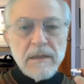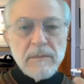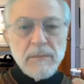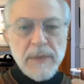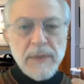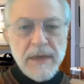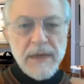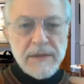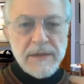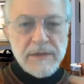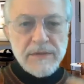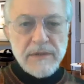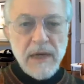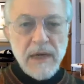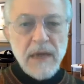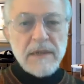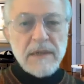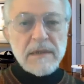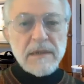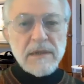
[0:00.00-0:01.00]
But I do
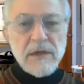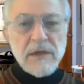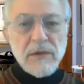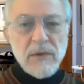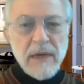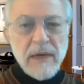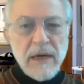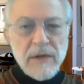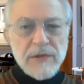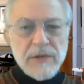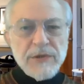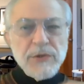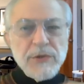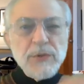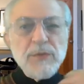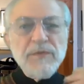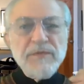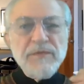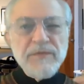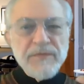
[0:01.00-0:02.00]
not know how
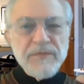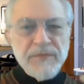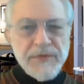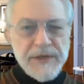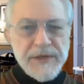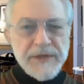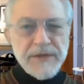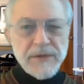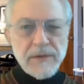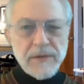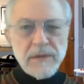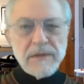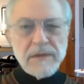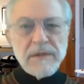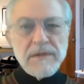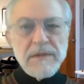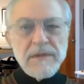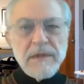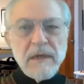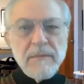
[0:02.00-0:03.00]
you feel
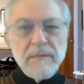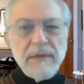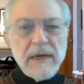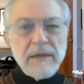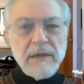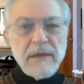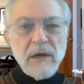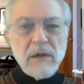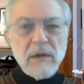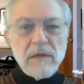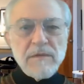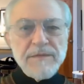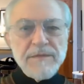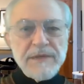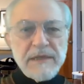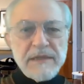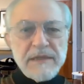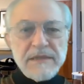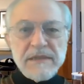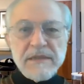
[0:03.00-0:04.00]
about all of
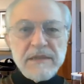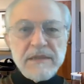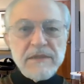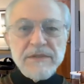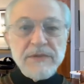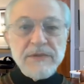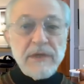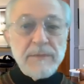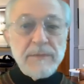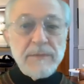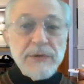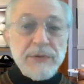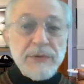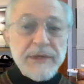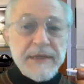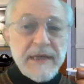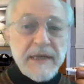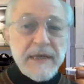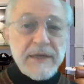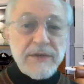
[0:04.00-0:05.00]
this until you
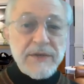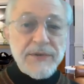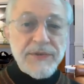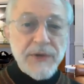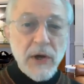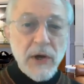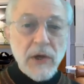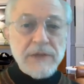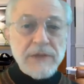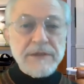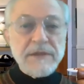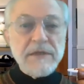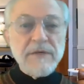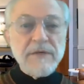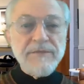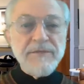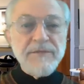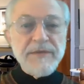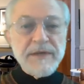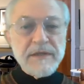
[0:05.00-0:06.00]
communicate your thoughts and your
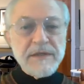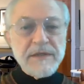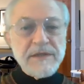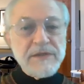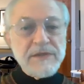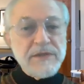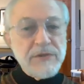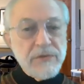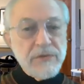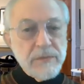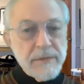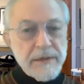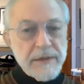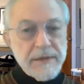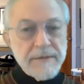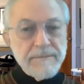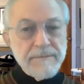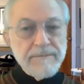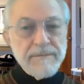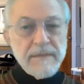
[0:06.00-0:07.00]
feelings to
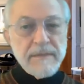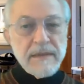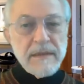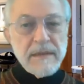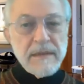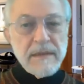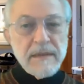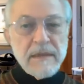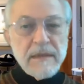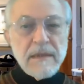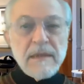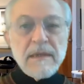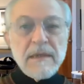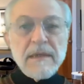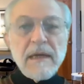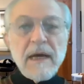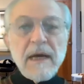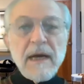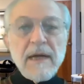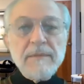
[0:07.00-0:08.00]
me.
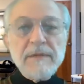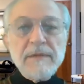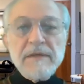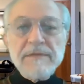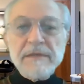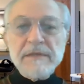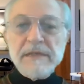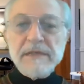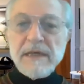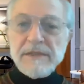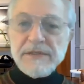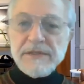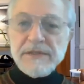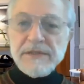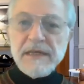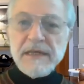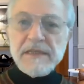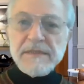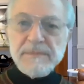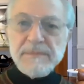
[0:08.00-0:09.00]
Now, I believe that
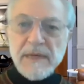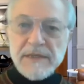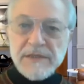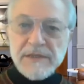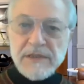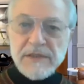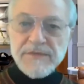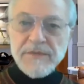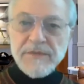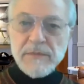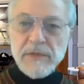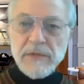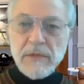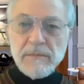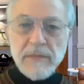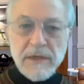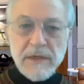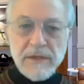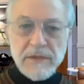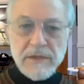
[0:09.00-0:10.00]
yesterday's message from your
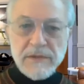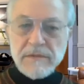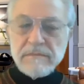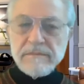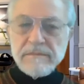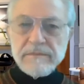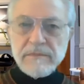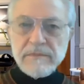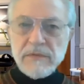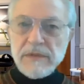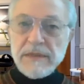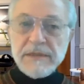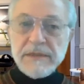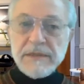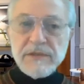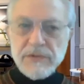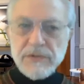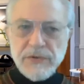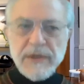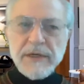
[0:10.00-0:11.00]
mother, well, it
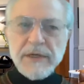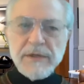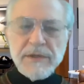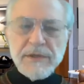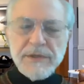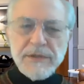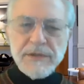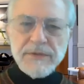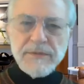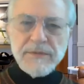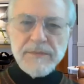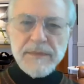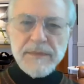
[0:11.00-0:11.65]
triggered you.